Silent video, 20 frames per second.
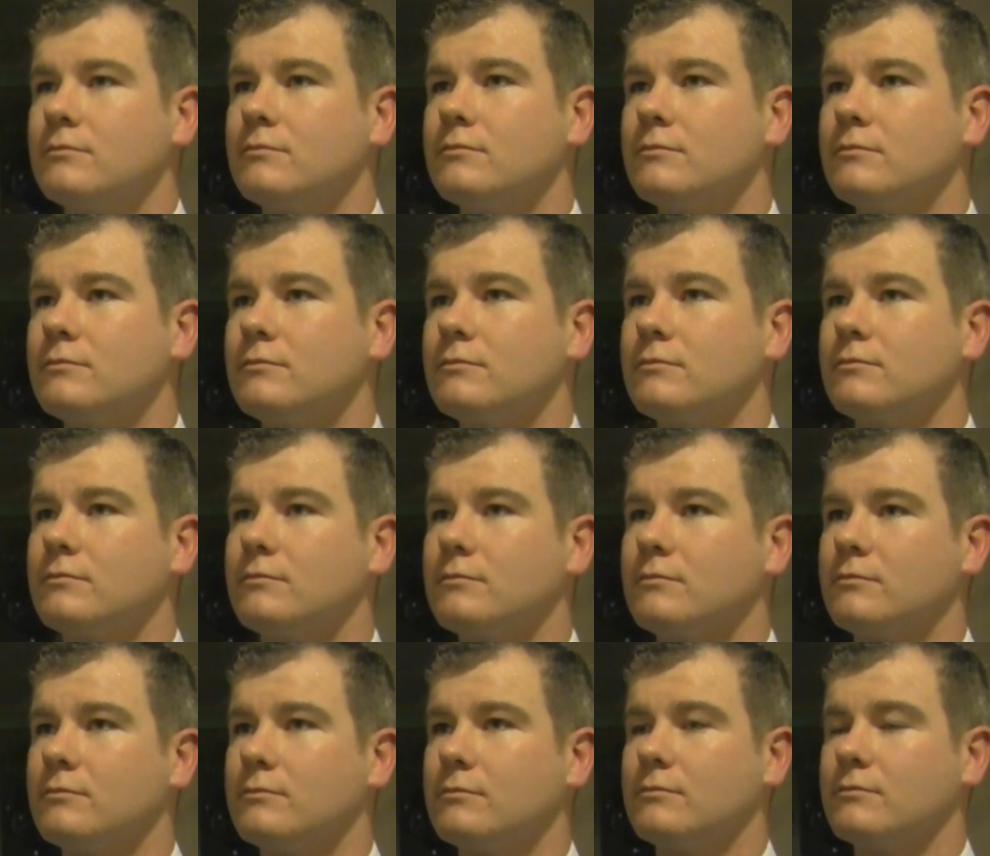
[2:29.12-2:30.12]

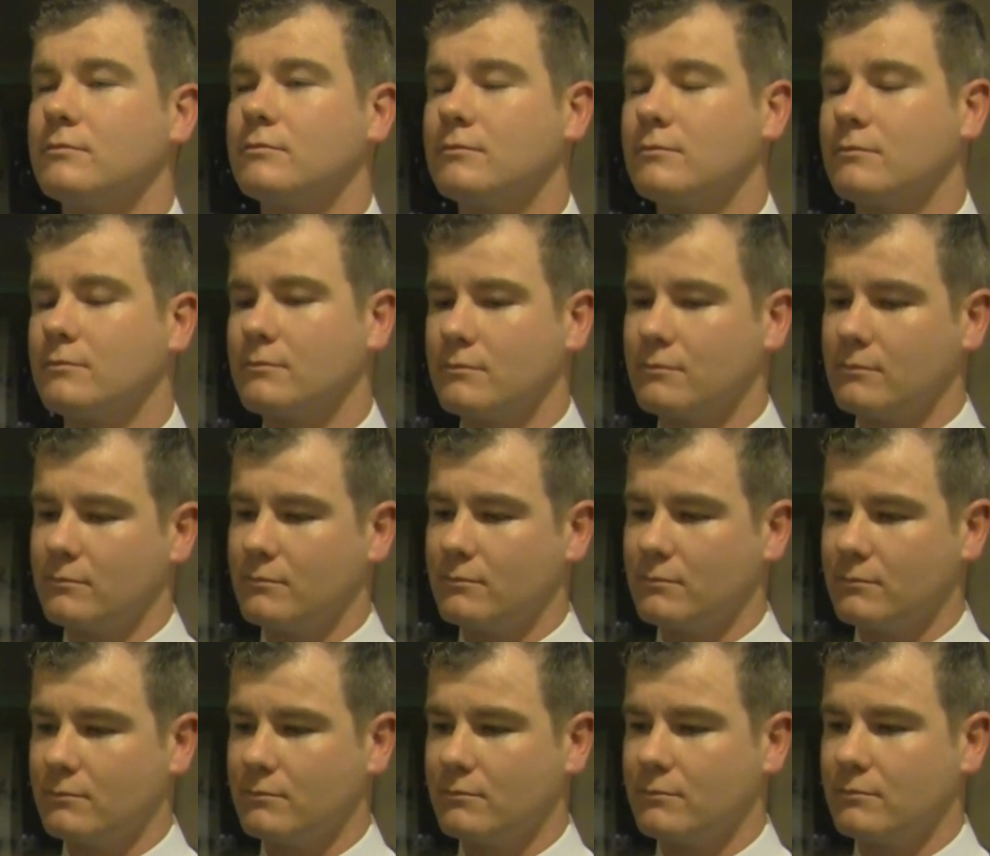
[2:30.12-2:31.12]

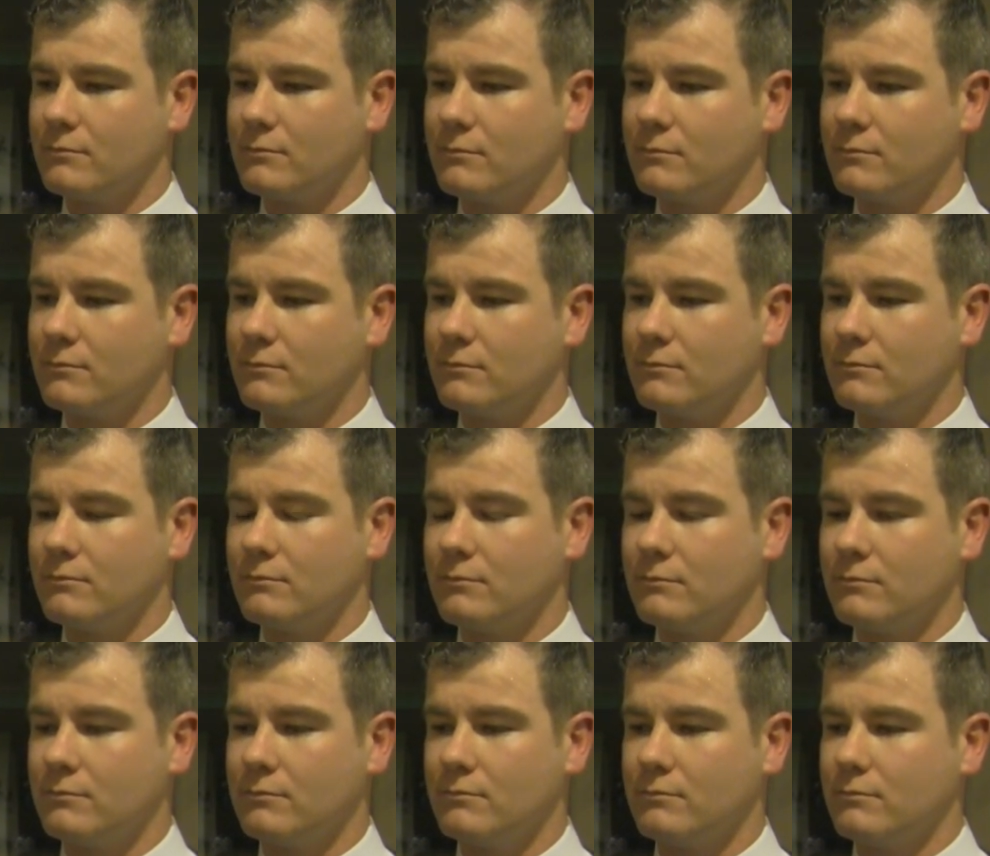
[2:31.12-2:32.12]

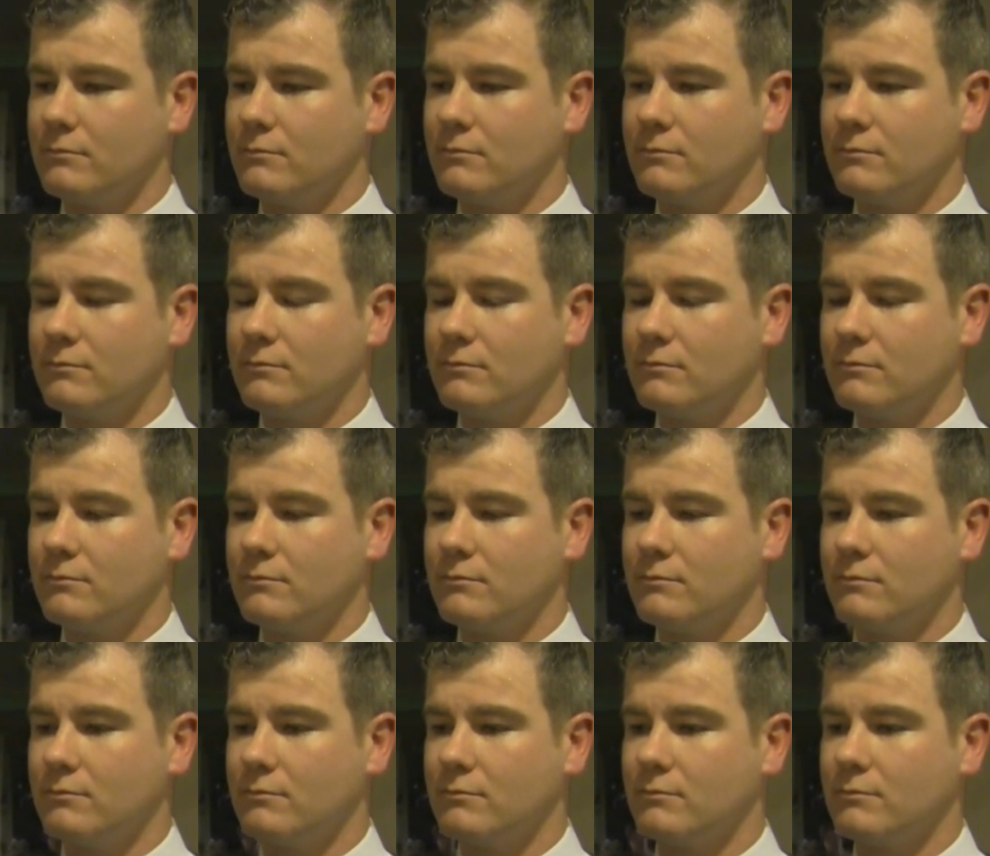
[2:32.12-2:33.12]

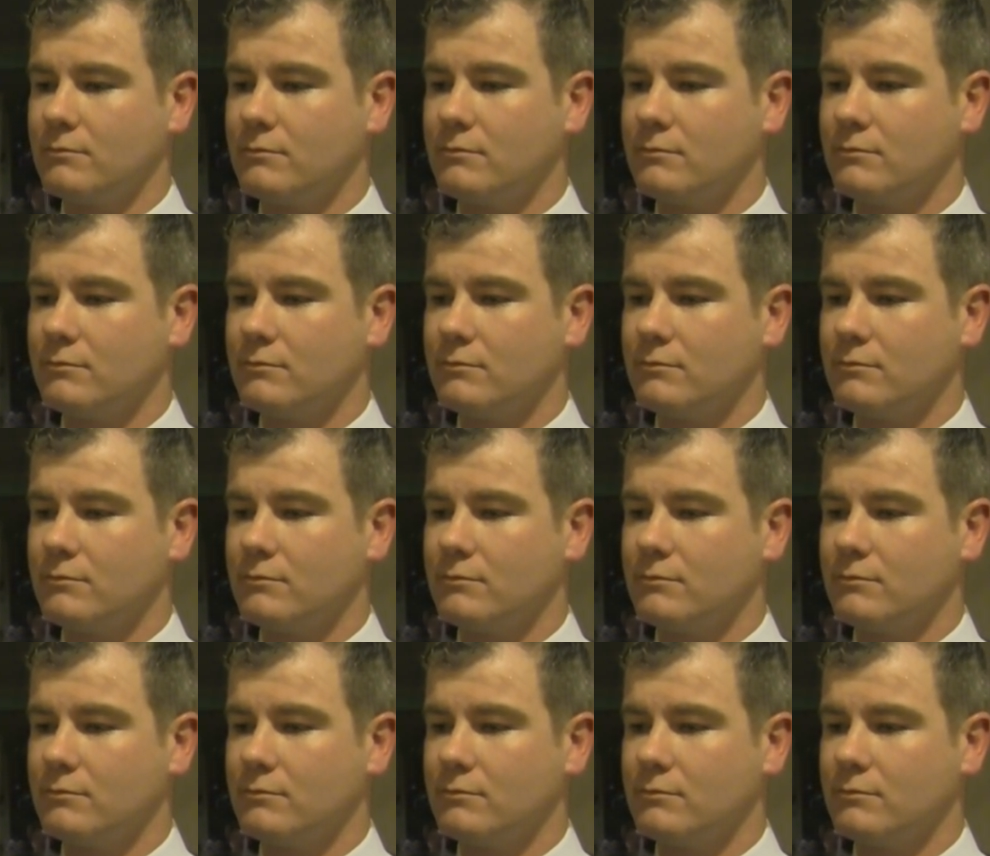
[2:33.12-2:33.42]
This person isn't speaking.